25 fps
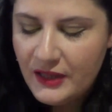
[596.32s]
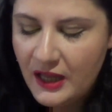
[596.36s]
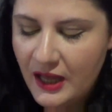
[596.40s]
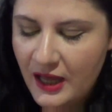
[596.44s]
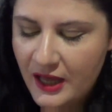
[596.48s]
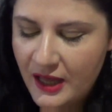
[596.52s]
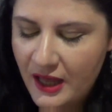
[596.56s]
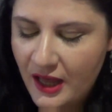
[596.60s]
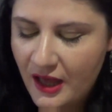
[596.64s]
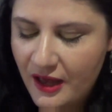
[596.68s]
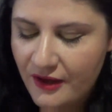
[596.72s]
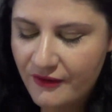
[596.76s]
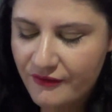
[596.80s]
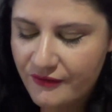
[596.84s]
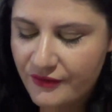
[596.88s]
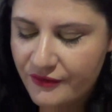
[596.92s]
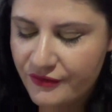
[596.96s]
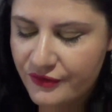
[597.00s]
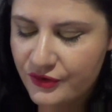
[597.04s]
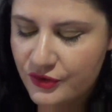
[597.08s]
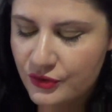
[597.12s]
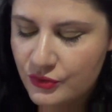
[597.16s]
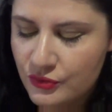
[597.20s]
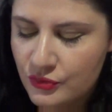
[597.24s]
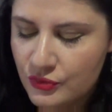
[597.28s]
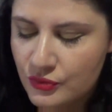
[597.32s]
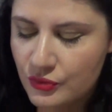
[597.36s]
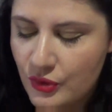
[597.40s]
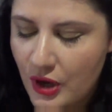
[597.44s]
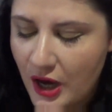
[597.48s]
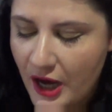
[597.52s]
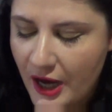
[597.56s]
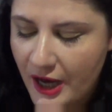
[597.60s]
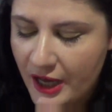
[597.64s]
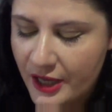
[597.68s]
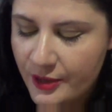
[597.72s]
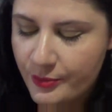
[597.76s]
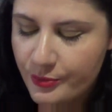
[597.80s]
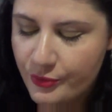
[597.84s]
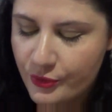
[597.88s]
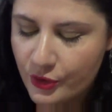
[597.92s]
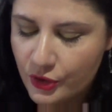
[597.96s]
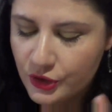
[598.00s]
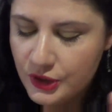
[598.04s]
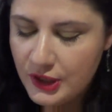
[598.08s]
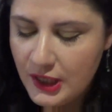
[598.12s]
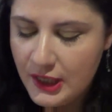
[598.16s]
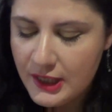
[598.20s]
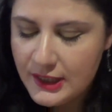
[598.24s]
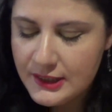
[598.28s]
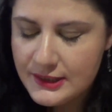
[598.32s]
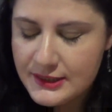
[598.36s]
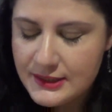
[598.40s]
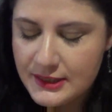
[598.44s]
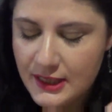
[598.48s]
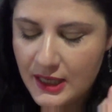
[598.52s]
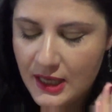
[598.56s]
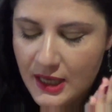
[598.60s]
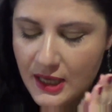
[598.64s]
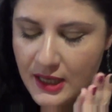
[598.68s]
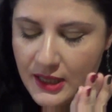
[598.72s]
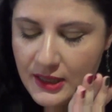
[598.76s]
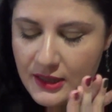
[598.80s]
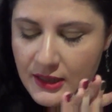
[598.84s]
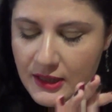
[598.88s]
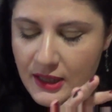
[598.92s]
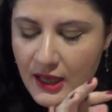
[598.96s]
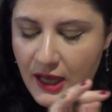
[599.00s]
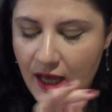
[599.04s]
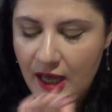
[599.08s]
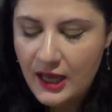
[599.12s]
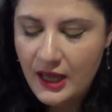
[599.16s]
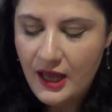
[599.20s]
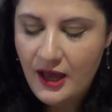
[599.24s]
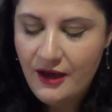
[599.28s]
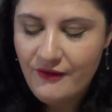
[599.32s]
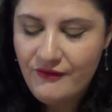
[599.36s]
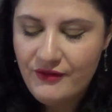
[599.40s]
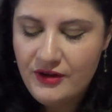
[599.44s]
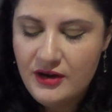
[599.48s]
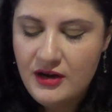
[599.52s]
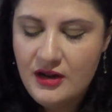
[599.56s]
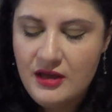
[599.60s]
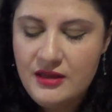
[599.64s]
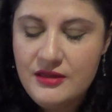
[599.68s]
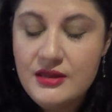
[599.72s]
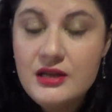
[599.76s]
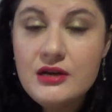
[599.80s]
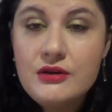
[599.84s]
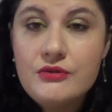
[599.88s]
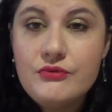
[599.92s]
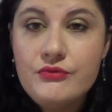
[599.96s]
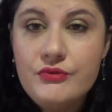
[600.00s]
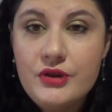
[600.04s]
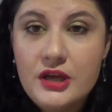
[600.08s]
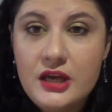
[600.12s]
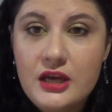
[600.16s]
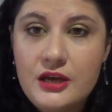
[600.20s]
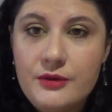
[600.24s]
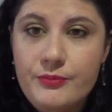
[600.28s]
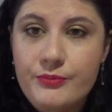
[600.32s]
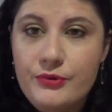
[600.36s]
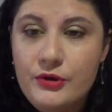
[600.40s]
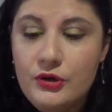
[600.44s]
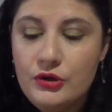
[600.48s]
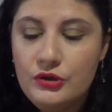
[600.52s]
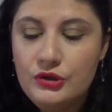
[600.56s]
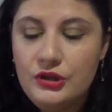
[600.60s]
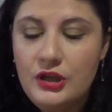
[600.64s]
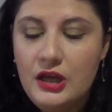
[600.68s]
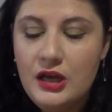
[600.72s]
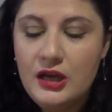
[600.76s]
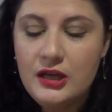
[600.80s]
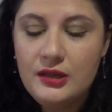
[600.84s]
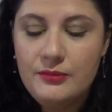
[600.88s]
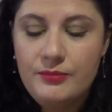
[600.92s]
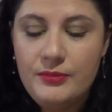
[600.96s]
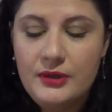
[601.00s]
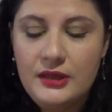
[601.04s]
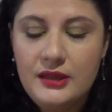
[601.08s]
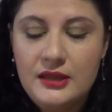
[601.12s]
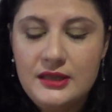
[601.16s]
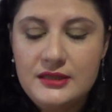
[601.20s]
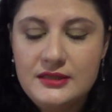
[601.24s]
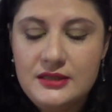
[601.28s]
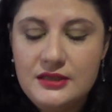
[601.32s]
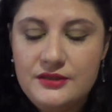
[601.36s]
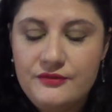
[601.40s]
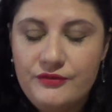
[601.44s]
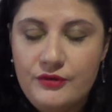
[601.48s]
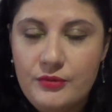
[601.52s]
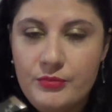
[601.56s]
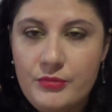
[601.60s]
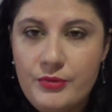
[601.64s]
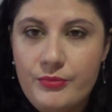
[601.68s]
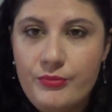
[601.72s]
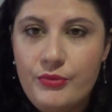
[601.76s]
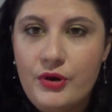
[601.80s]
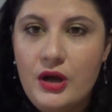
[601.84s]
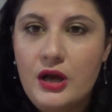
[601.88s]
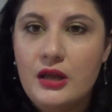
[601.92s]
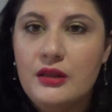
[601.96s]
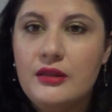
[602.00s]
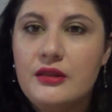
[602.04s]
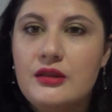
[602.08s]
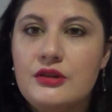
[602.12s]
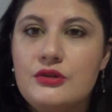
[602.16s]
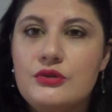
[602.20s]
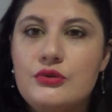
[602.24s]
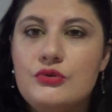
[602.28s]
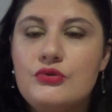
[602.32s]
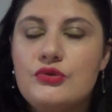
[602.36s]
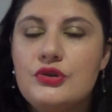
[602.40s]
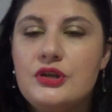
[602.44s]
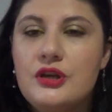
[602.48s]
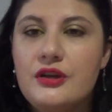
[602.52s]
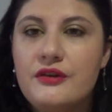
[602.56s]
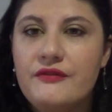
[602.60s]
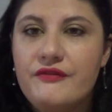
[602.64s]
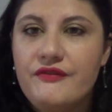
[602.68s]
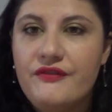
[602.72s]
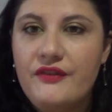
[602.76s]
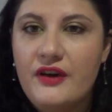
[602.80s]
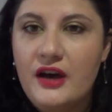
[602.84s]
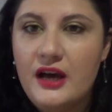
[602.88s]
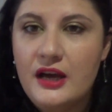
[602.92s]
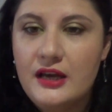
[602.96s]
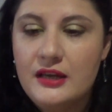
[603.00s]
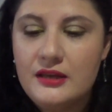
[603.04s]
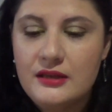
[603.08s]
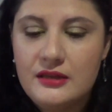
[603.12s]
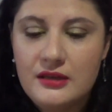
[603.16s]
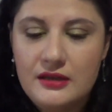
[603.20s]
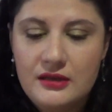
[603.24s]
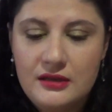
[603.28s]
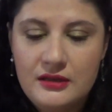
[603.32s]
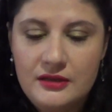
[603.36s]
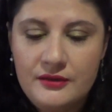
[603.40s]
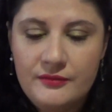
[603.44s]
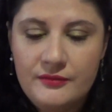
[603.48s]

I have a few eye products, and I have another Greek product, but this is from a brand that you can find